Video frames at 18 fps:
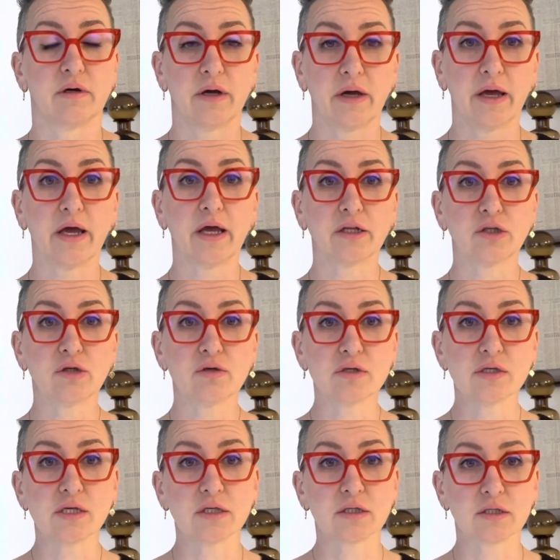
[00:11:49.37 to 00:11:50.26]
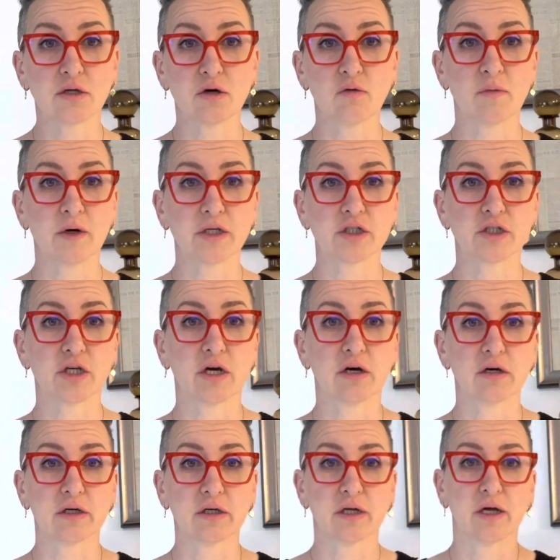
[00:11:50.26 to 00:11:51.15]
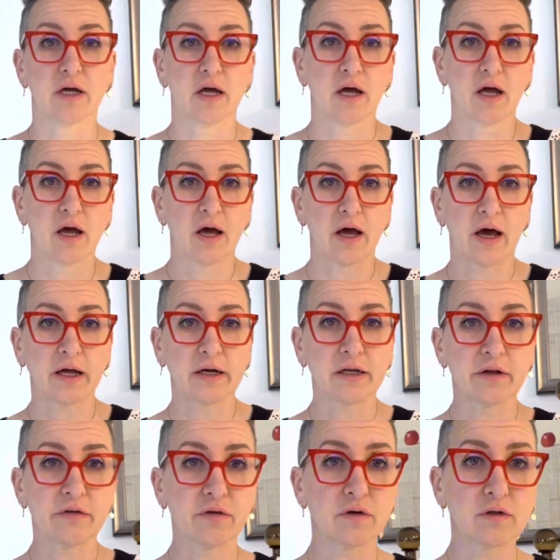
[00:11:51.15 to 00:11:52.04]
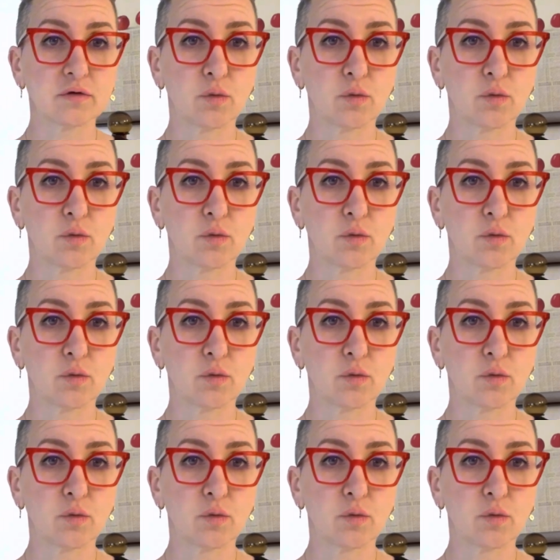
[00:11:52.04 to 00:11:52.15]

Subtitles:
It uses so much yarn, and I thought,